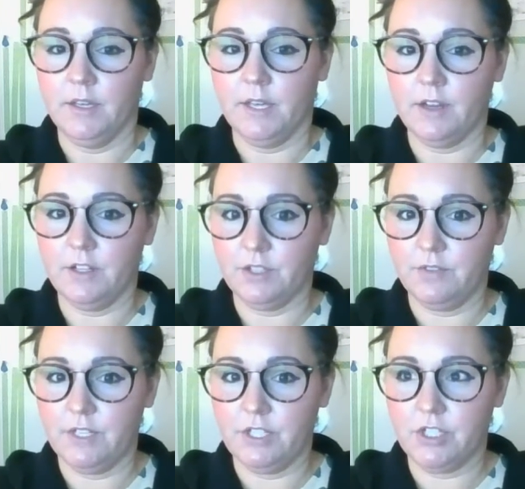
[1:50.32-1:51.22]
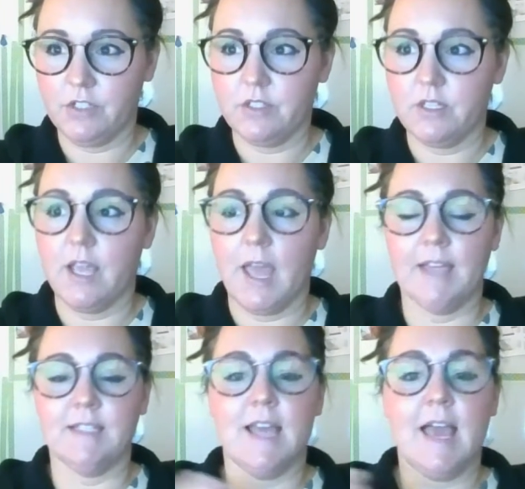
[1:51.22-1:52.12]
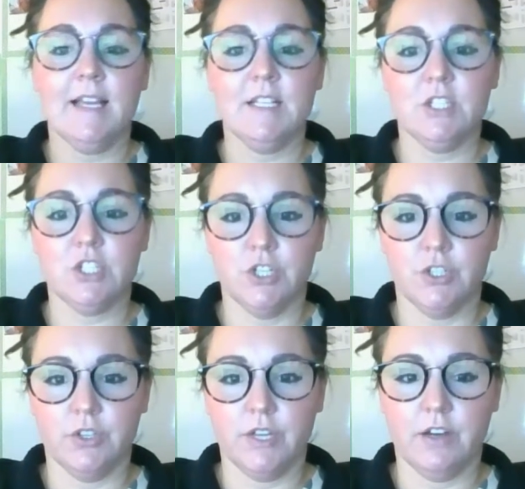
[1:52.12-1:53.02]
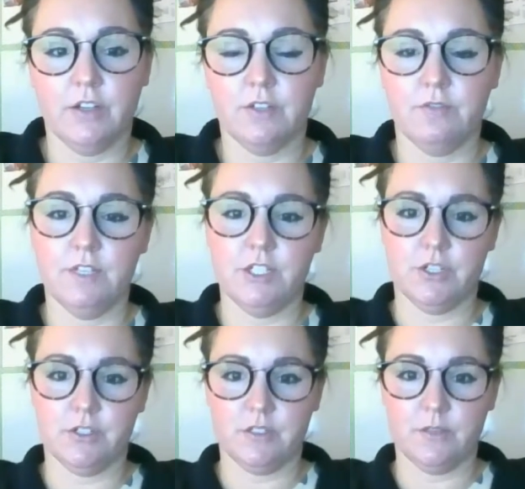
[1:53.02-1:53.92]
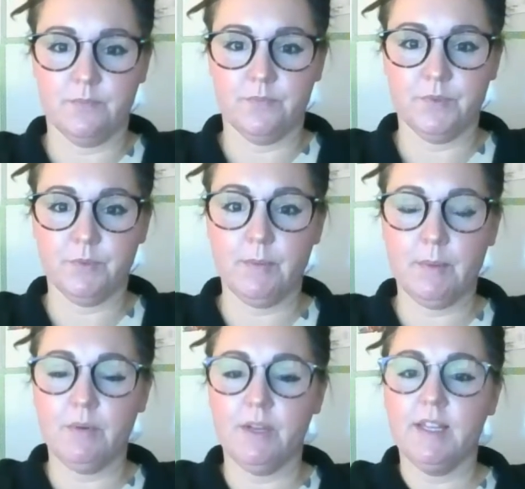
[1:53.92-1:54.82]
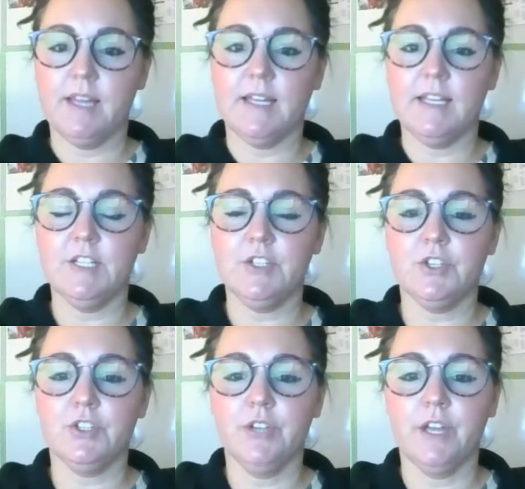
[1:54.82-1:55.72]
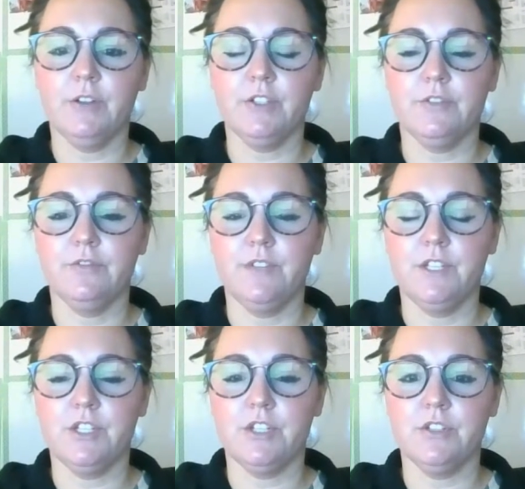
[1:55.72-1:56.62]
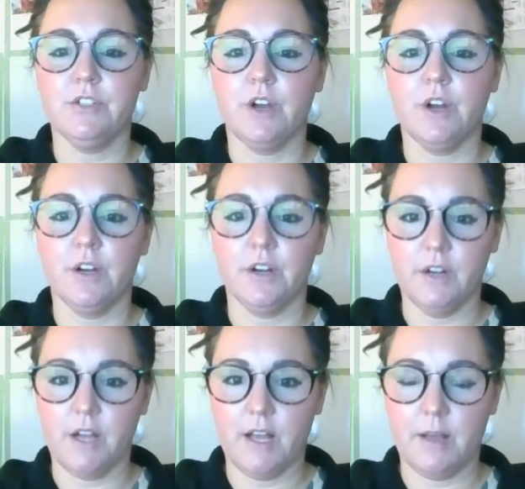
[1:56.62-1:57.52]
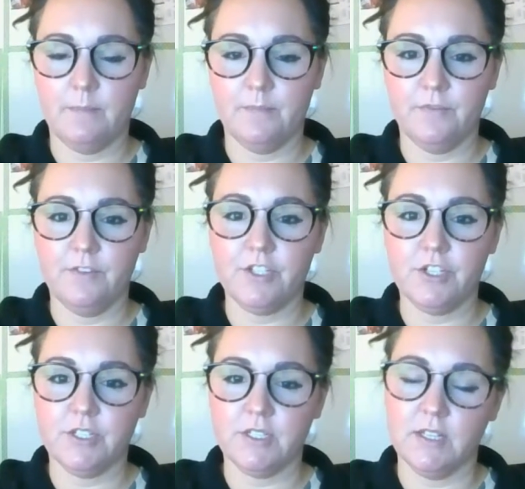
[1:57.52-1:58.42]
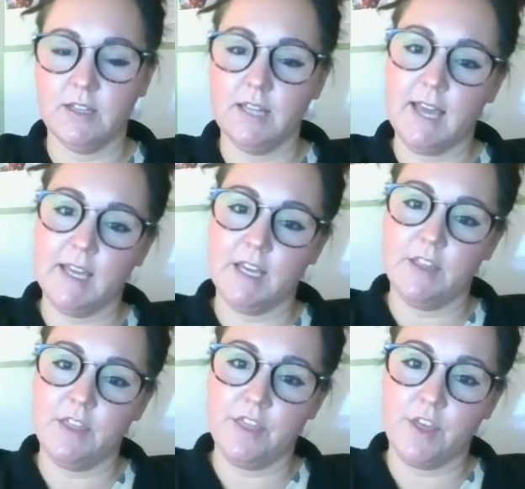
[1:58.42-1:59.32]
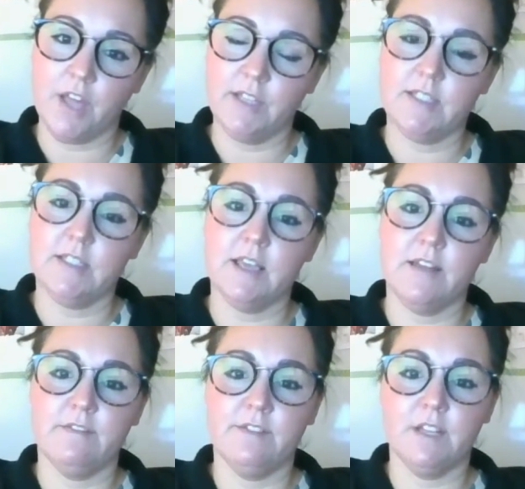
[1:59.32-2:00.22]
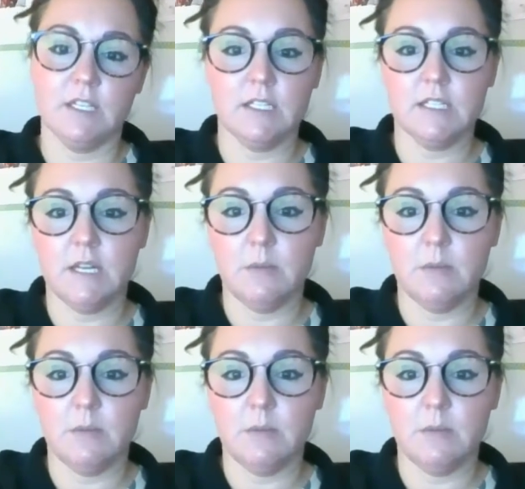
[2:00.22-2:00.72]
character features and external character features. Remembering that internal character features are features like thoughts and feelings and